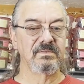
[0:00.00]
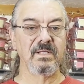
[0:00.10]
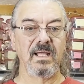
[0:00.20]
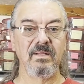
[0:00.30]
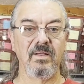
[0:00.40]

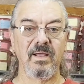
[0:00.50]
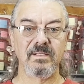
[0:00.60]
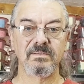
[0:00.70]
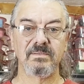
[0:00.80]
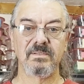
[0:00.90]
tight
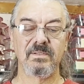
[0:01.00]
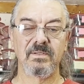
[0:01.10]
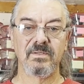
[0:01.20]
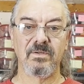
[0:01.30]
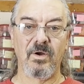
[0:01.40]
lines,
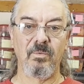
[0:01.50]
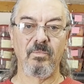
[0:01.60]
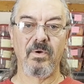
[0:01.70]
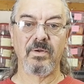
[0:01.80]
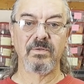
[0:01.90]
calm
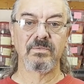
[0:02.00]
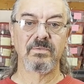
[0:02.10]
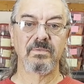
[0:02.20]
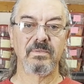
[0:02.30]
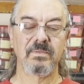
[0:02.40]
waters,
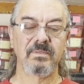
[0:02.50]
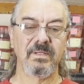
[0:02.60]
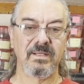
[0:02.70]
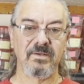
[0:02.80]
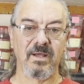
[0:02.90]

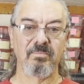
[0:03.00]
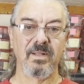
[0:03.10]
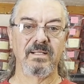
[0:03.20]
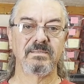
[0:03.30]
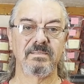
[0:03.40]
and God
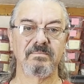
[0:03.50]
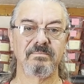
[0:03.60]
bless.